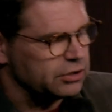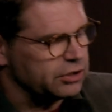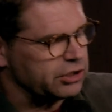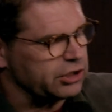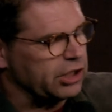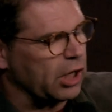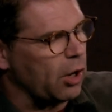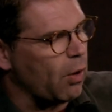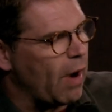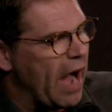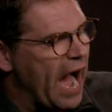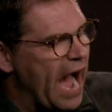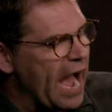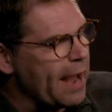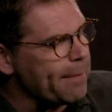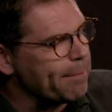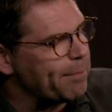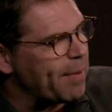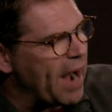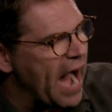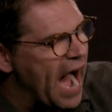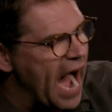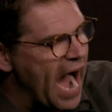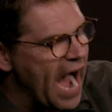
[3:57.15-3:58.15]
So I
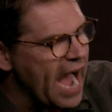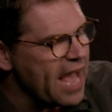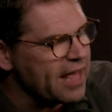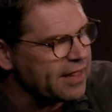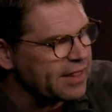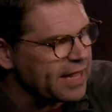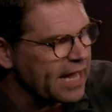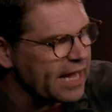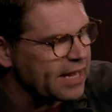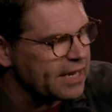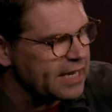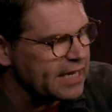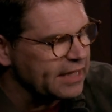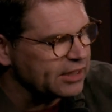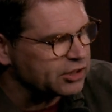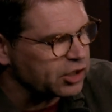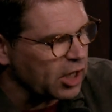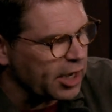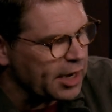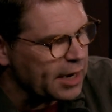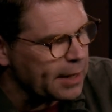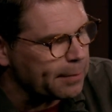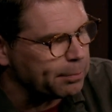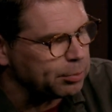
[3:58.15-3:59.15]
buy that he's
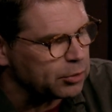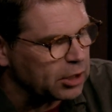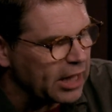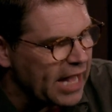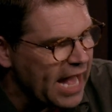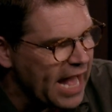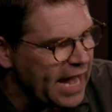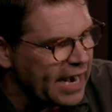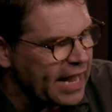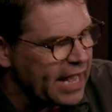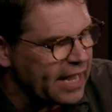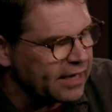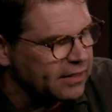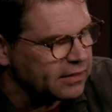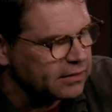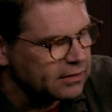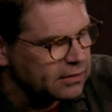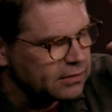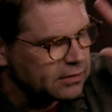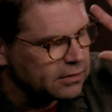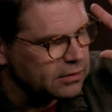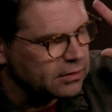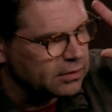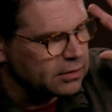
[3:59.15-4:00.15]
on a
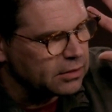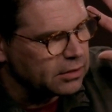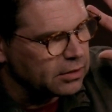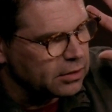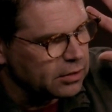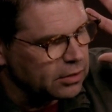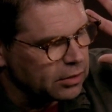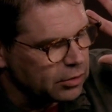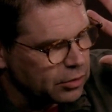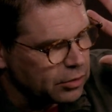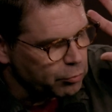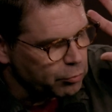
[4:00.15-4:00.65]
planet